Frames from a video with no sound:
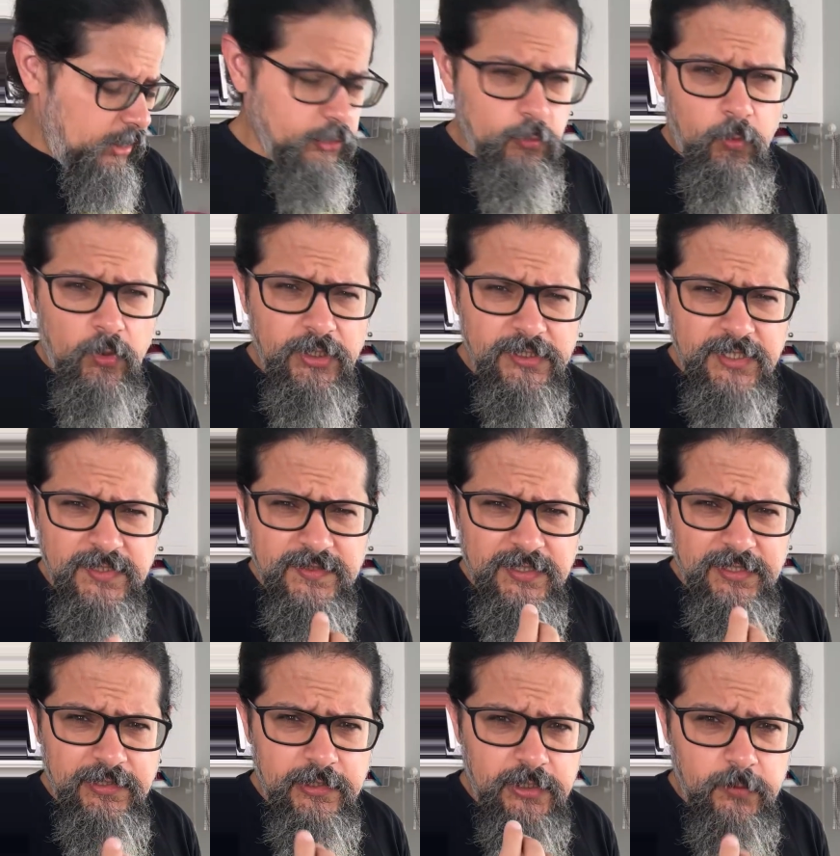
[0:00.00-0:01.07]
You want
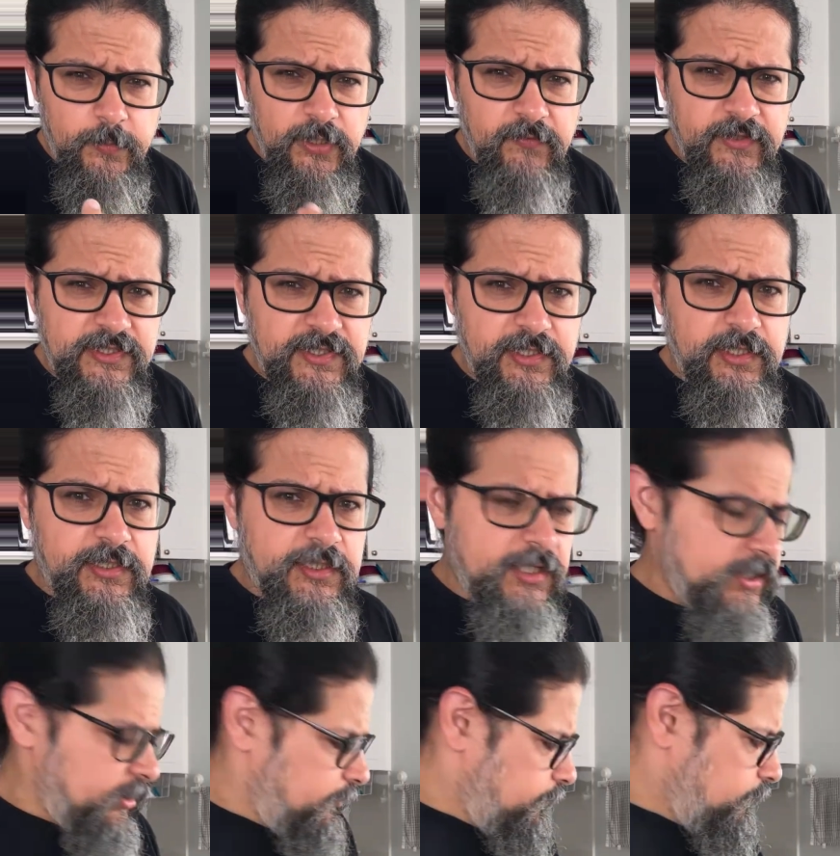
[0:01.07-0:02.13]
just a little bit of
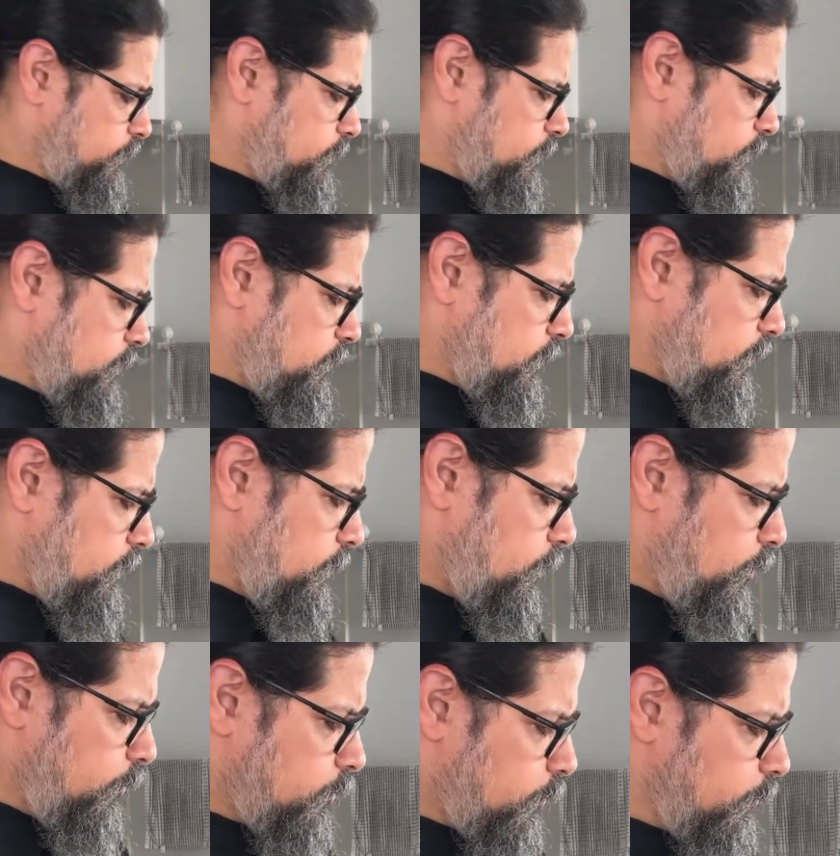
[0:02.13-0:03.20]
acidity,
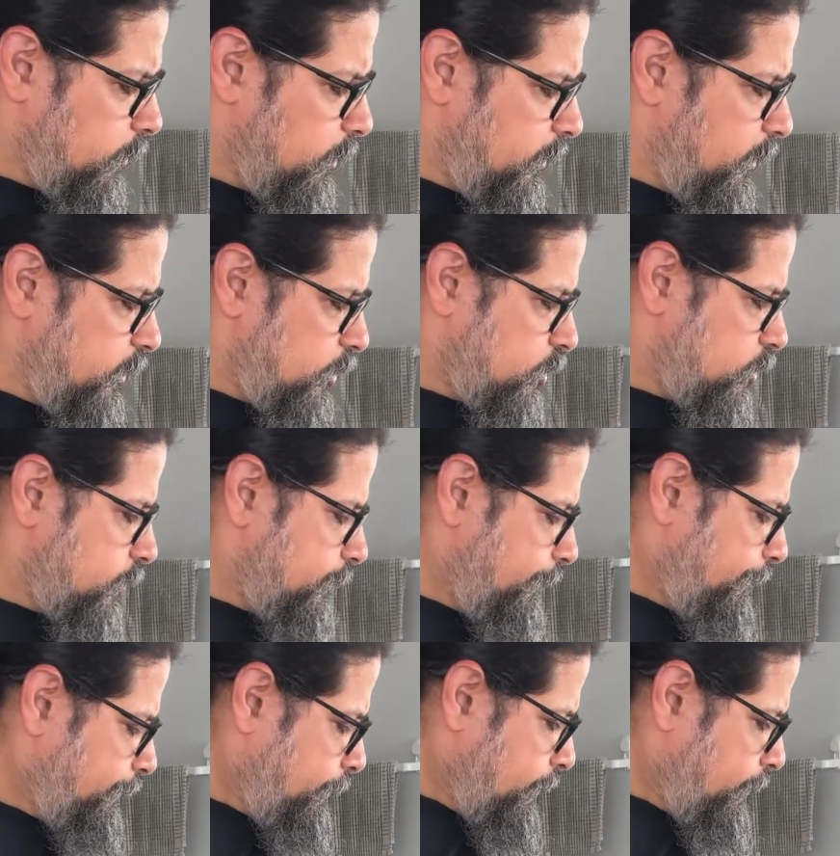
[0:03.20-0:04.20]
to the dish.